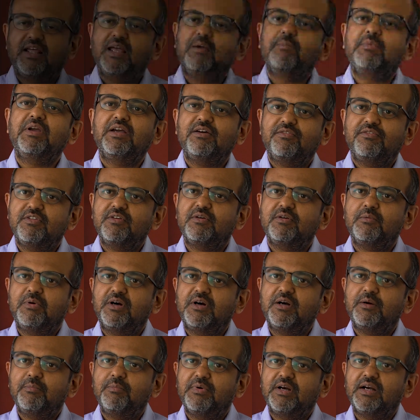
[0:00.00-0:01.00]
naming of the
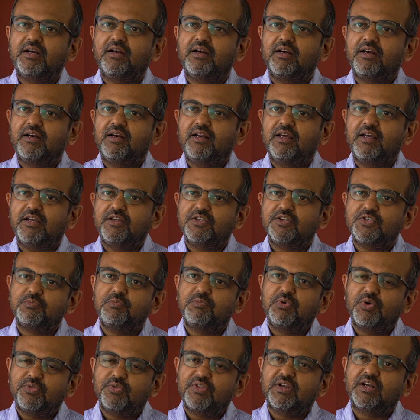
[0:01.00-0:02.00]
department is
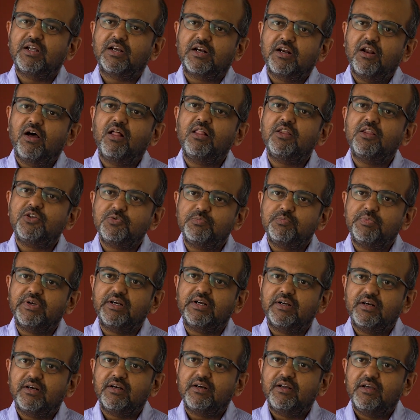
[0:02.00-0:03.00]
both an
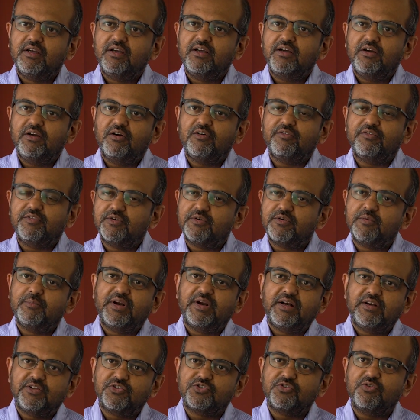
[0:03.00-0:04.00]
acknowledgement of the
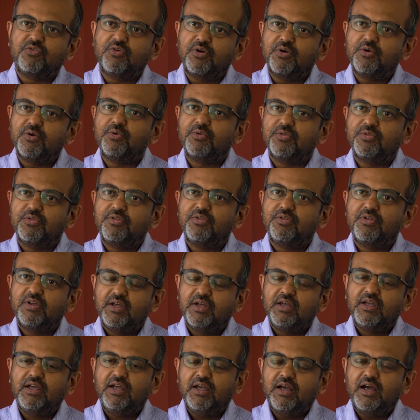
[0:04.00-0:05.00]
tremendous growth
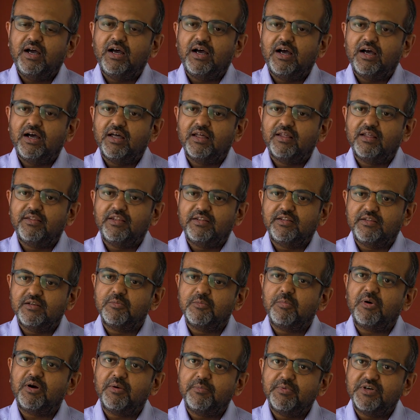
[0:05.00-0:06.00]
uh, that the
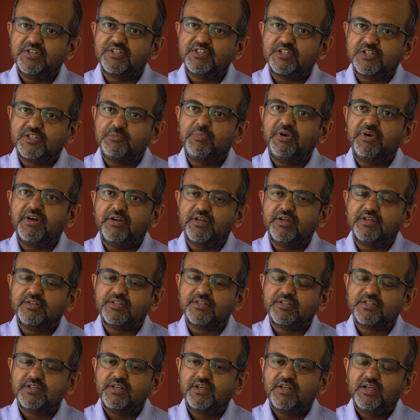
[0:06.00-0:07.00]
department has
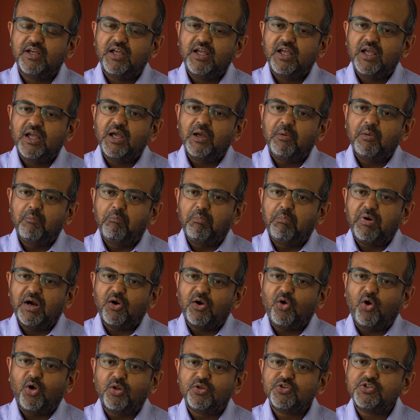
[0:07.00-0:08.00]
experienced,
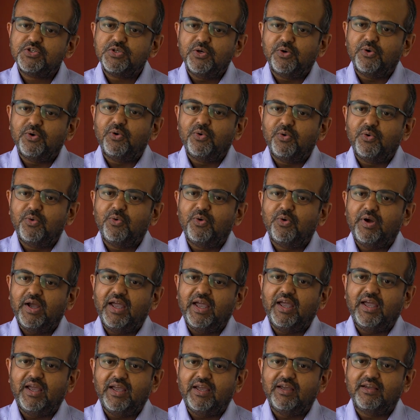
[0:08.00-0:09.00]
but also
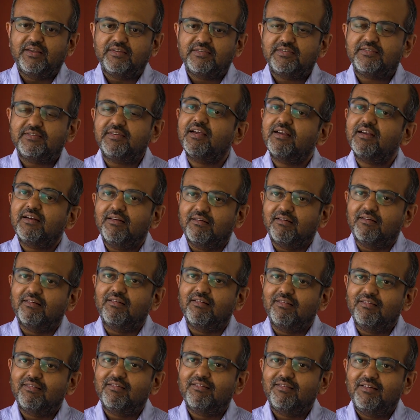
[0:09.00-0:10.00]
a
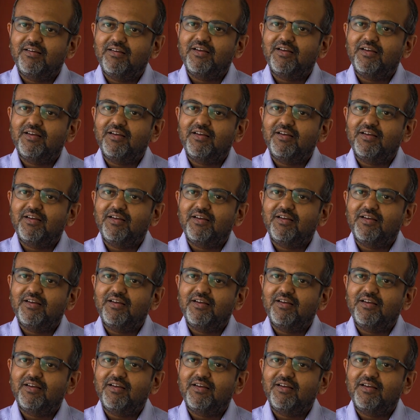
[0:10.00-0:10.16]
signal